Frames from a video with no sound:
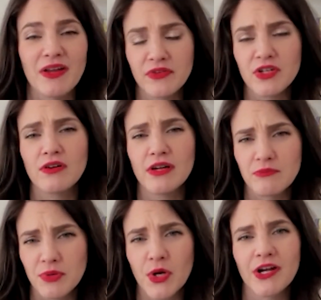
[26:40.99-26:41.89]
if you're
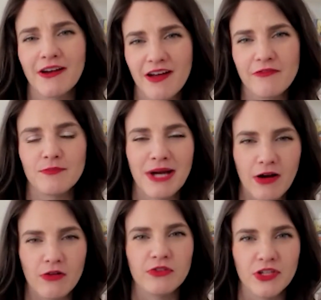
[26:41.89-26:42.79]
important enough and
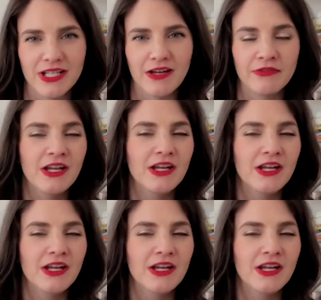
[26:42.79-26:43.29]
powerful enough,